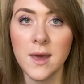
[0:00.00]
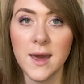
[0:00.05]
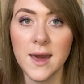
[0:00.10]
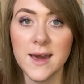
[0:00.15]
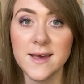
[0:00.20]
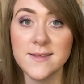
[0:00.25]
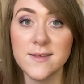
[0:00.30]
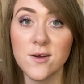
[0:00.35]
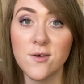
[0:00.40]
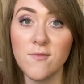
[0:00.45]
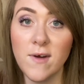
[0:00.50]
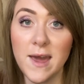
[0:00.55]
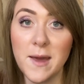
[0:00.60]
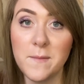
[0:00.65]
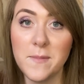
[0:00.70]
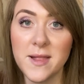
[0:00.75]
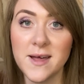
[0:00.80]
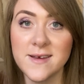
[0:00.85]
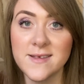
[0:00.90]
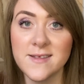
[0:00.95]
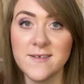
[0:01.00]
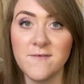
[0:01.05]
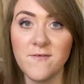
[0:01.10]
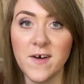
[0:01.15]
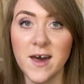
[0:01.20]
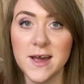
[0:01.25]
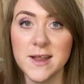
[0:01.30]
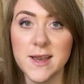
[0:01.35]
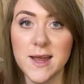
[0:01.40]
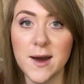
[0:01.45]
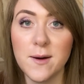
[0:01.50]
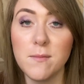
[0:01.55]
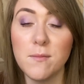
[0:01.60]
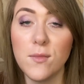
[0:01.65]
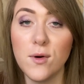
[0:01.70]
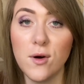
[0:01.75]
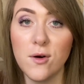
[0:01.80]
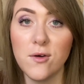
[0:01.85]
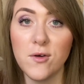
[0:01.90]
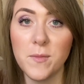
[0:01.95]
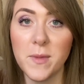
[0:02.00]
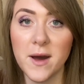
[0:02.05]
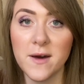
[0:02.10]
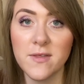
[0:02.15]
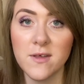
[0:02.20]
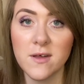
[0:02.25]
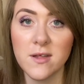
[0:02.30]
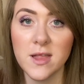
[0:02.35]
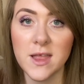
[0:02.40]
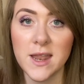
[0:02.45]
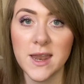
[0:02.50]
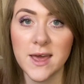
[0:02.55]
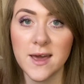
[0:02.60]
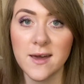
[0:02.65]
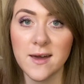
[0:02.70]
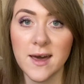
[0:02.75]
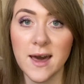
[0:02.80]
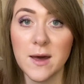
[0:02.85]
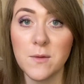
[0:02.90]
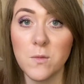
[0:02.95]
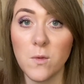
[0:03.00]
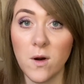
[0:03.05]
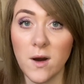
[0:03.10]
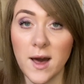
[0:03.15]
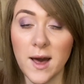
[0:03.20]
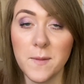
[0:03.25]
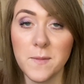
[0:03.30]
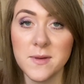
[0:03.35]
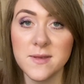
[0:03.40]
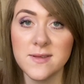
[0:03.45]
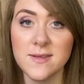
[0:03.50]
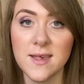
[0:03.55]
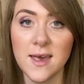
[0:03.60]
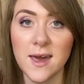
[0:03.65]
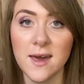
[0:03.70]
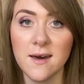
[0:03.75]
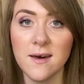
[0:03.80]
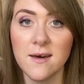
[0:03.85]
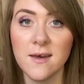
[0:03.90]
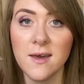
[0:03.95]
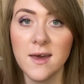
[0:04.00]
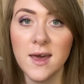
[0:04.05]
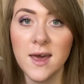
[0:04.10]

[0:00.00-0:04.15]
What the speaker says: It's a great place to find out more about the clinic and what happens here,